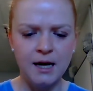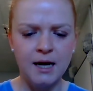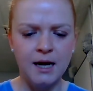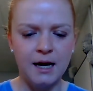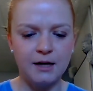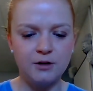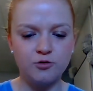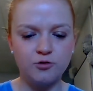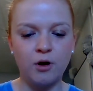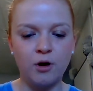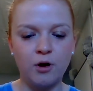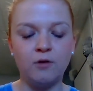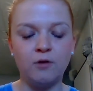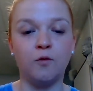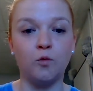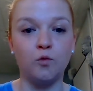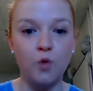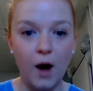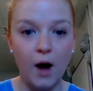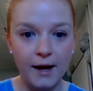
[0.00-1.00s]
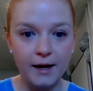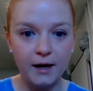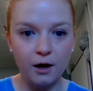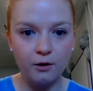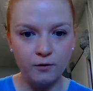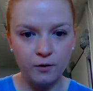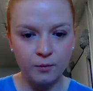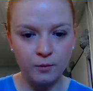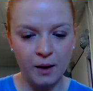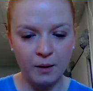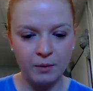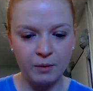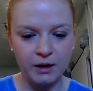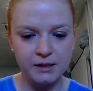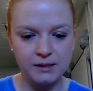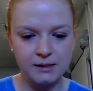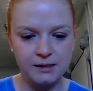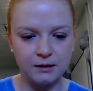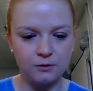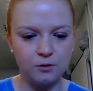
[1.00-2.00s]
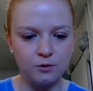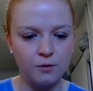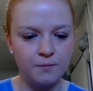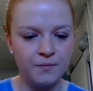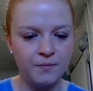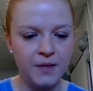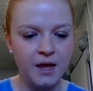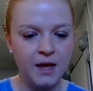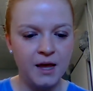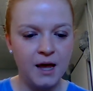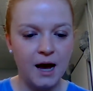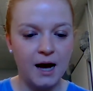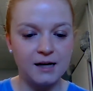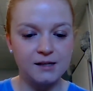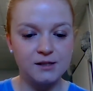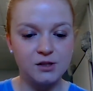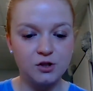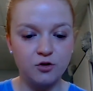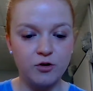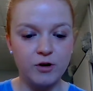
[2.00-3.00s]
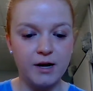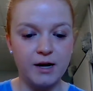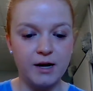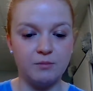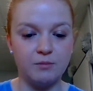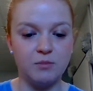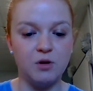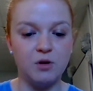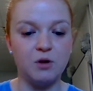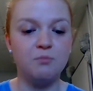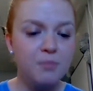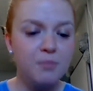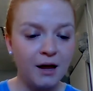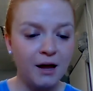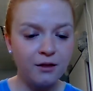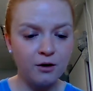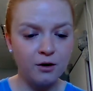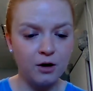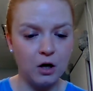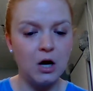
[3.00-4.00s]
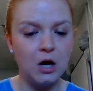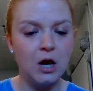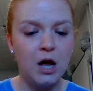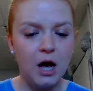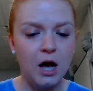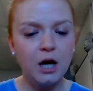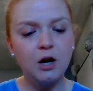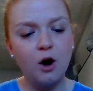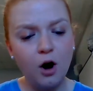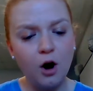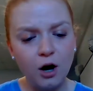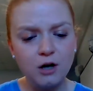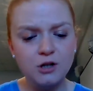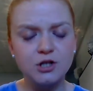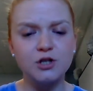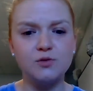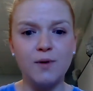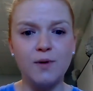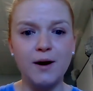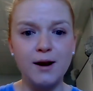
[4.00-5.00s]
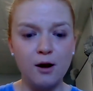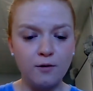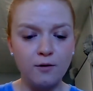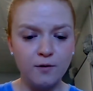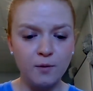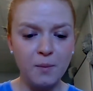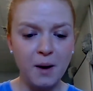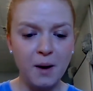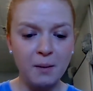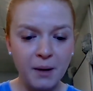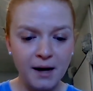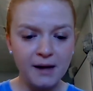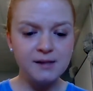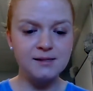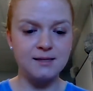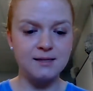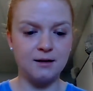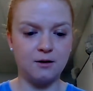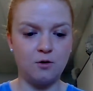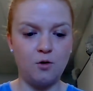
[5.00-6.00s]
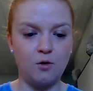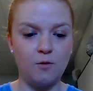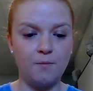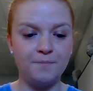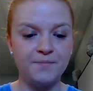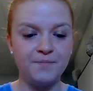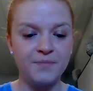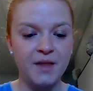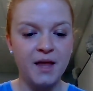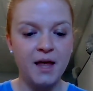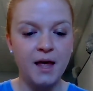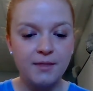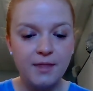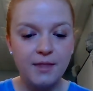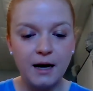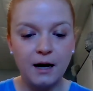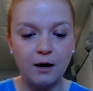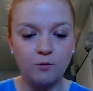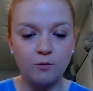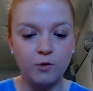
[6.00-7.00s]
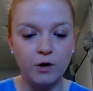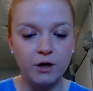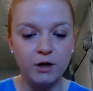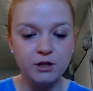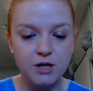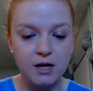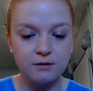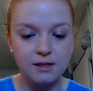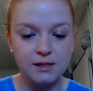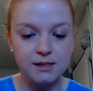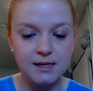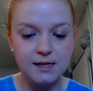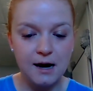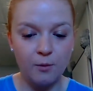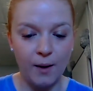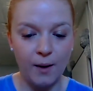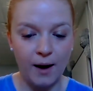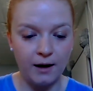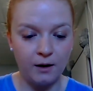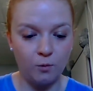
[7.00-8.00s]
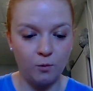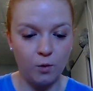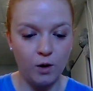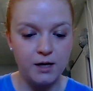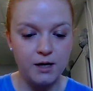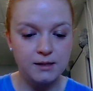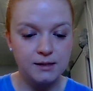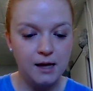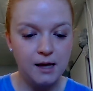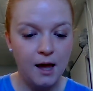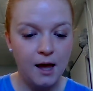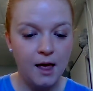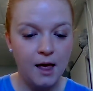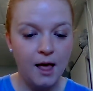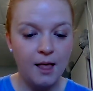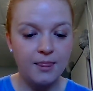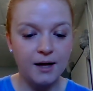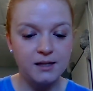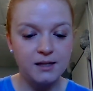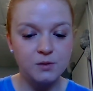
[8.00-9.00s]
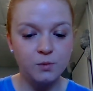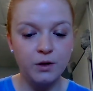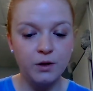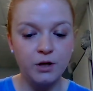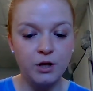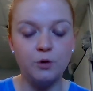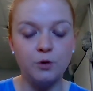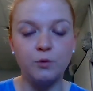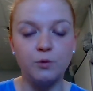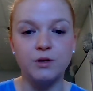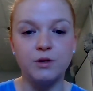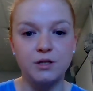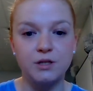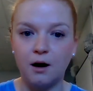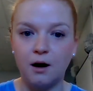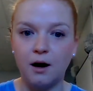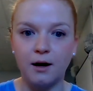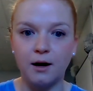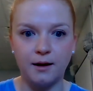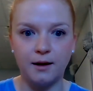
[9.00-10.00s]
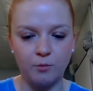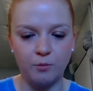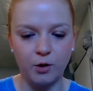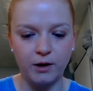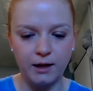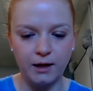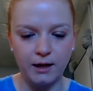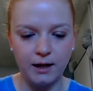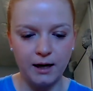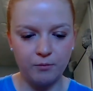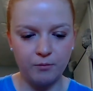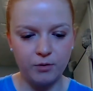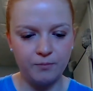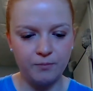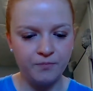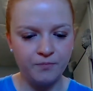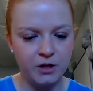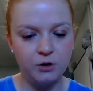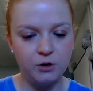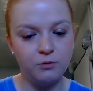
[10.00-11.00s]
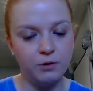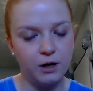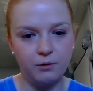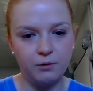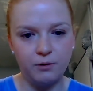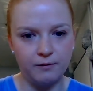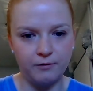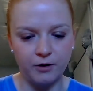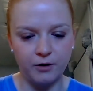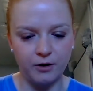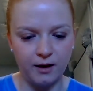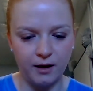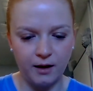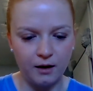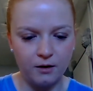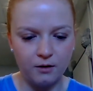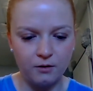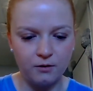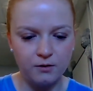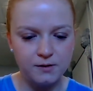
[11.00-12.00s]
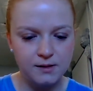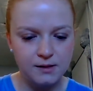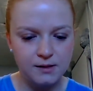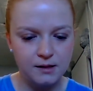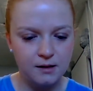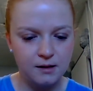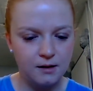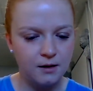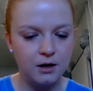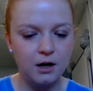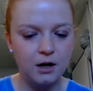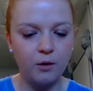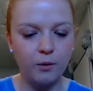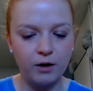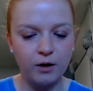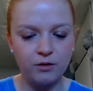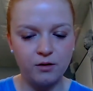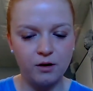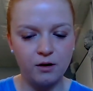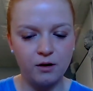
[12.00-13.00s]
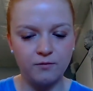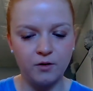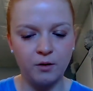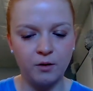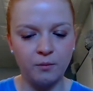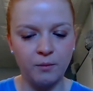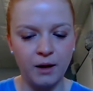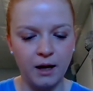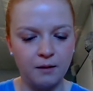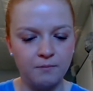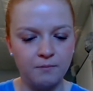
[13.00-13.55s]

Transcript: It drove right over my bicycle. I screamed, 'Mother, a car just ran over my bicycle.' Then I rushed out to see how bad it was. That's when you and Todd came running up. You know everything else." Noelle thought for a minute.